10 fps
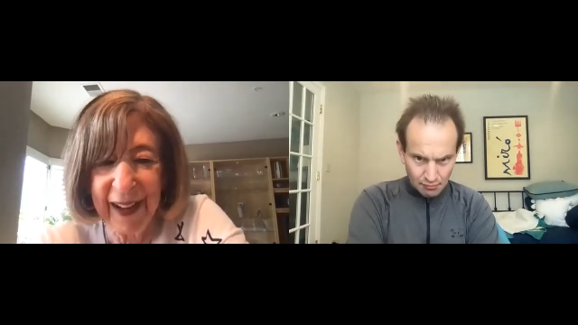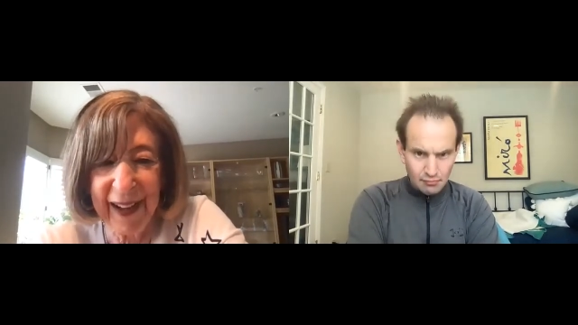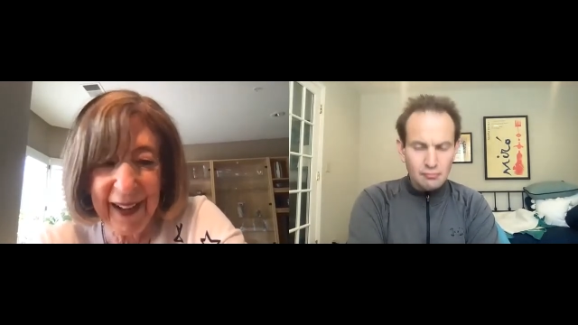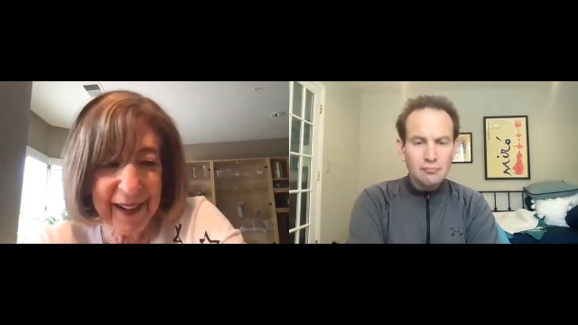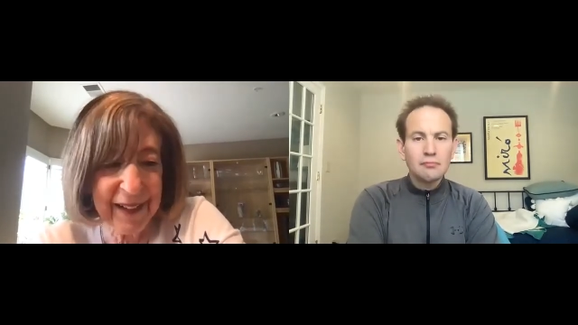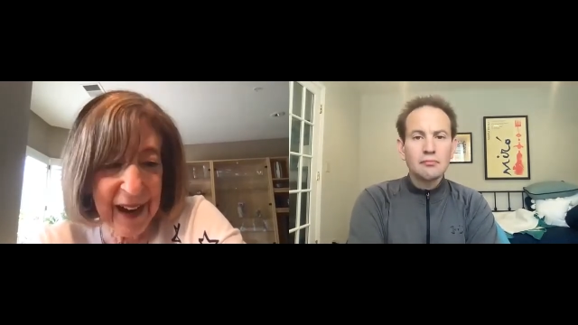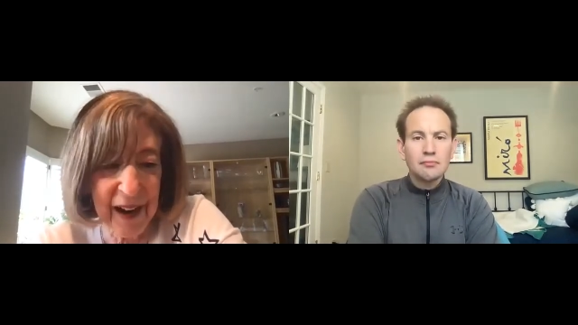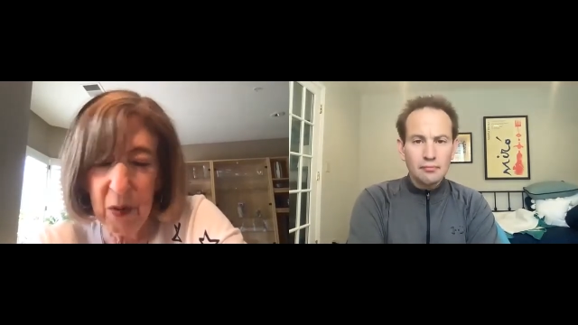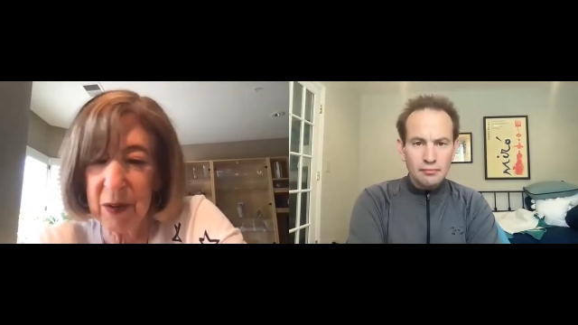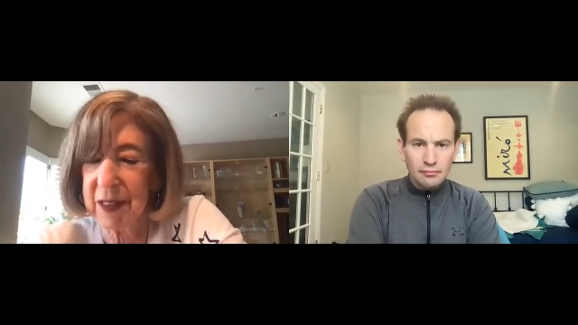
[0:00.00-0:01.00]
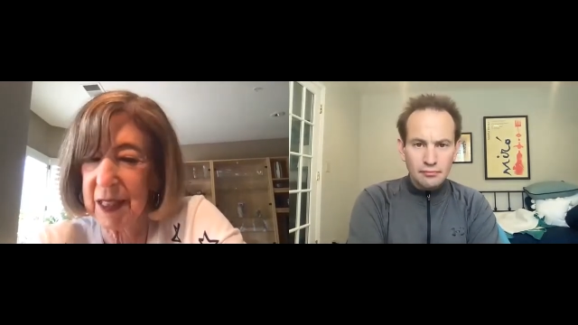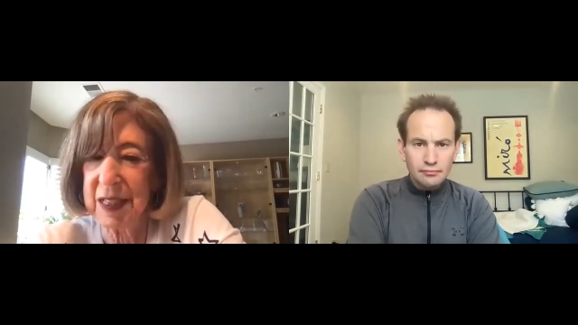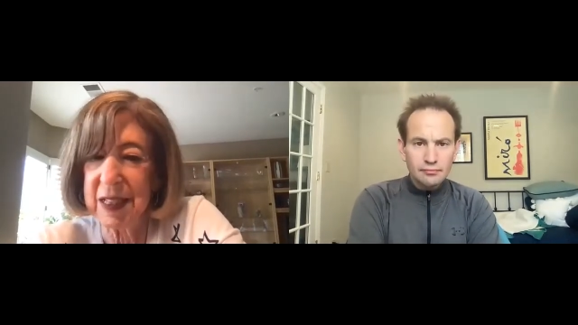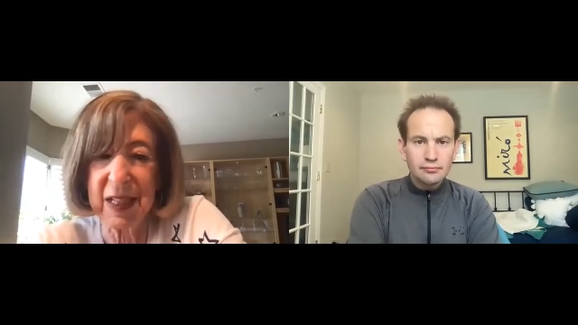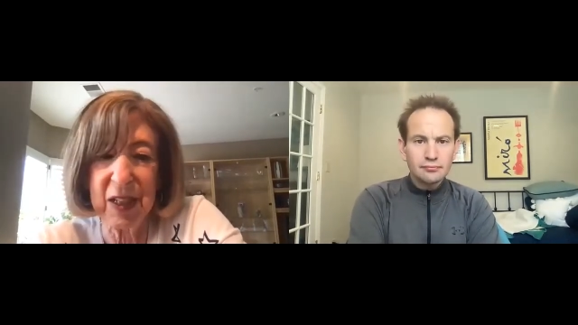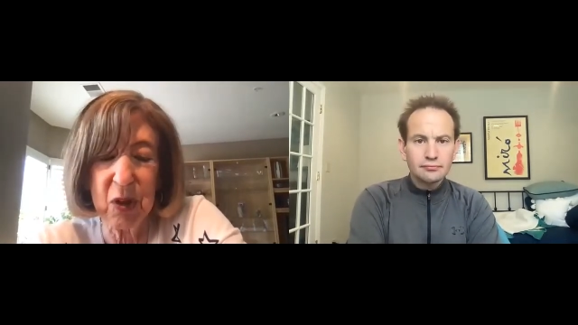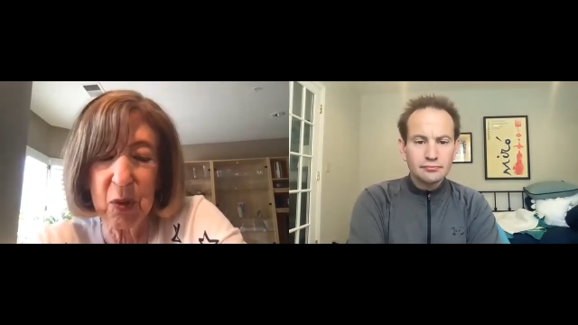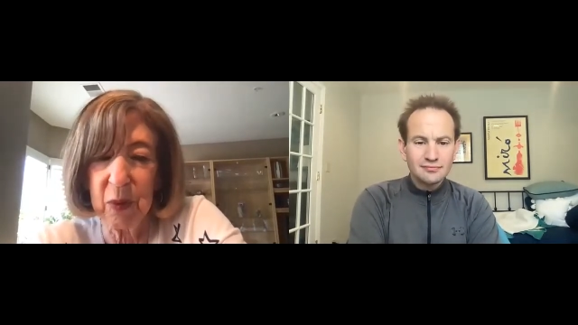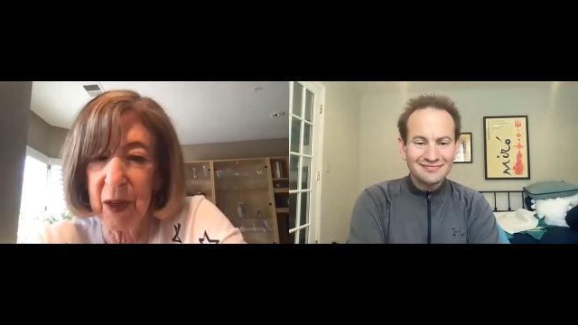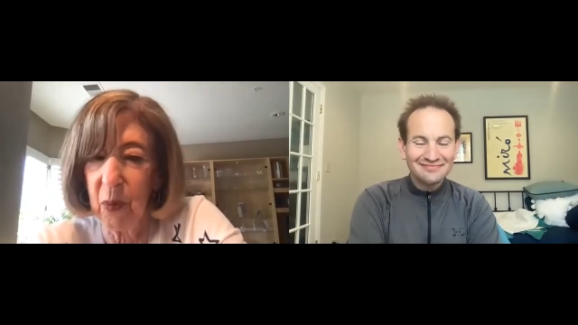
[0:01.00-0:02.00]
Speaker 1: And now it's
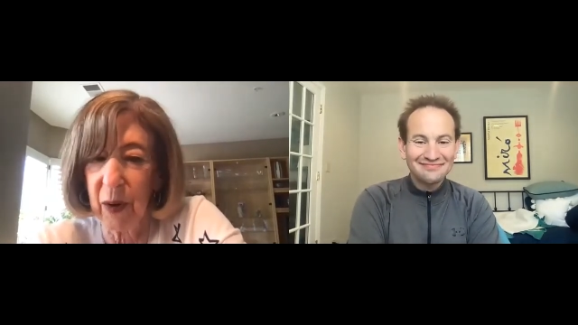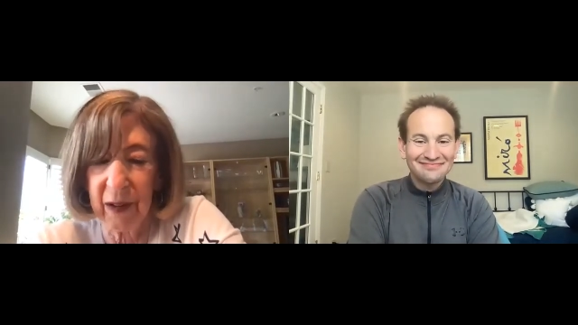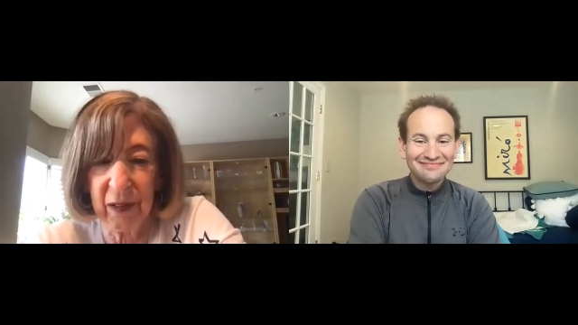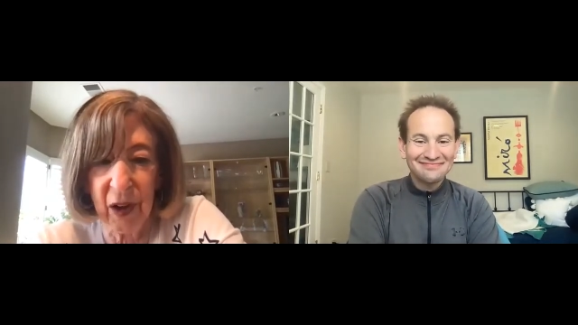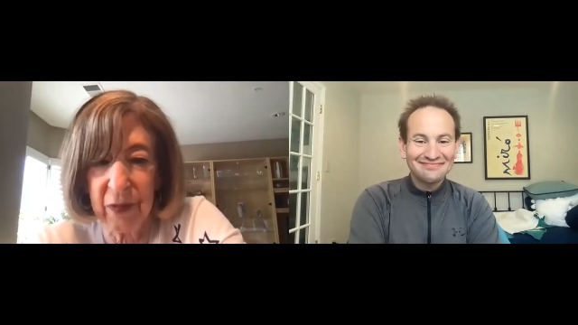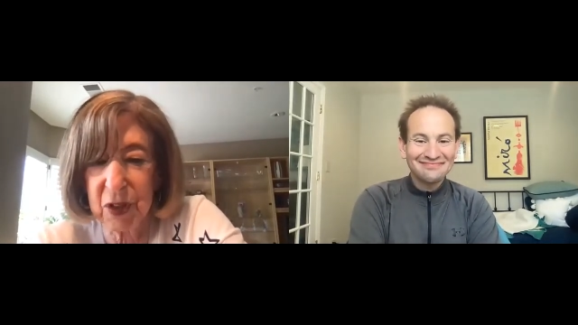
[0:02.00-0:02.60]
continuing what I love